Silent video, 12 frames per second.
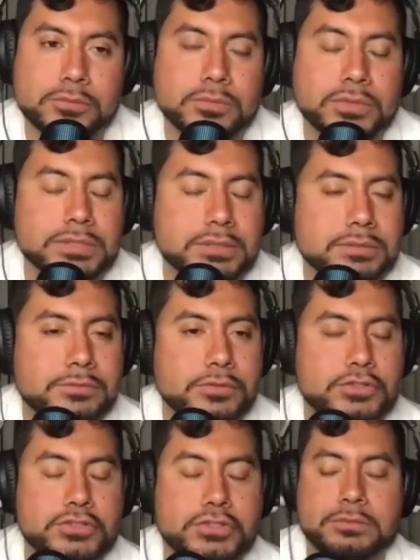brother, for
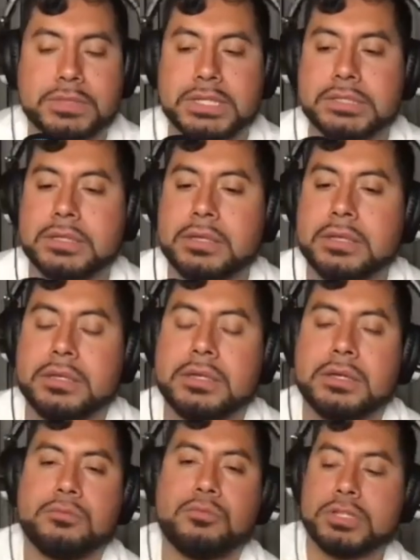sure, man.
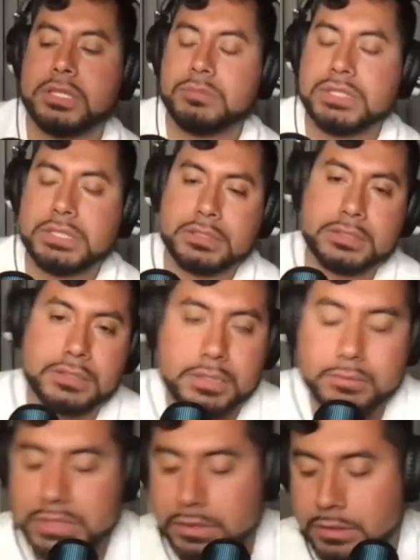Well, let me
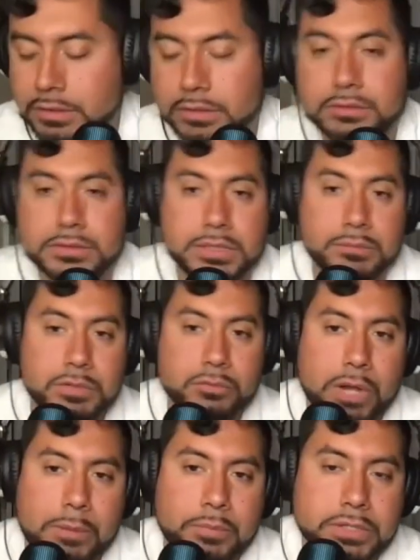
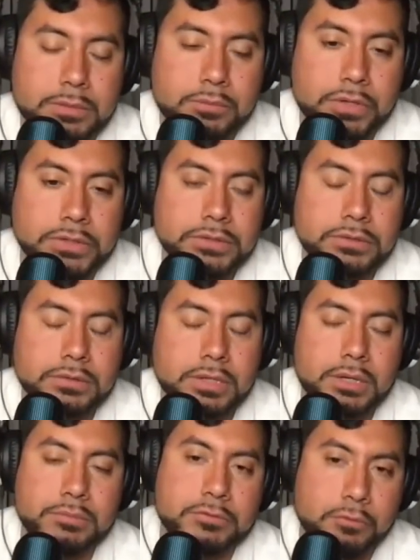wrap it up,
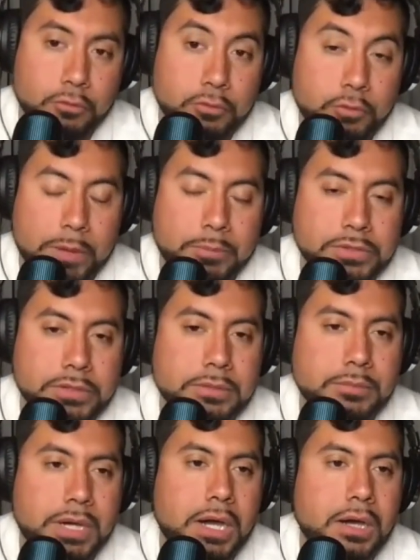brother. Before we wrap it
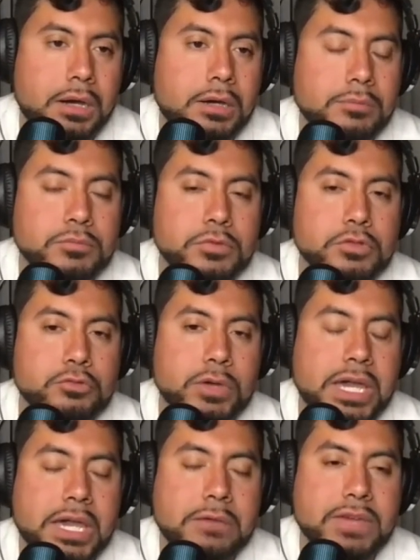up, you
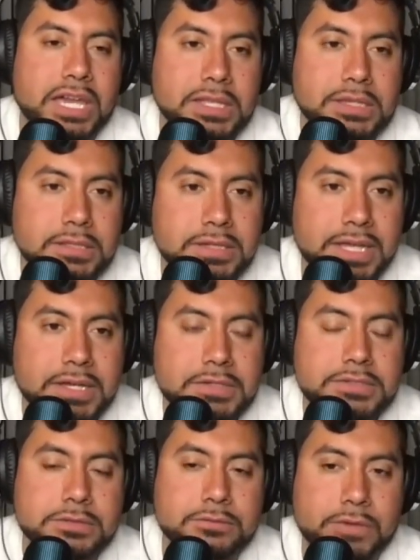have any
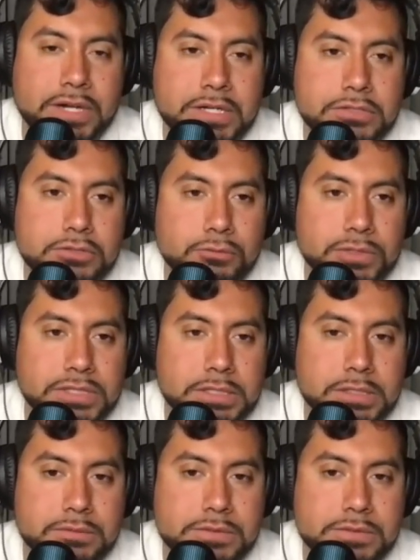last advice you want to give to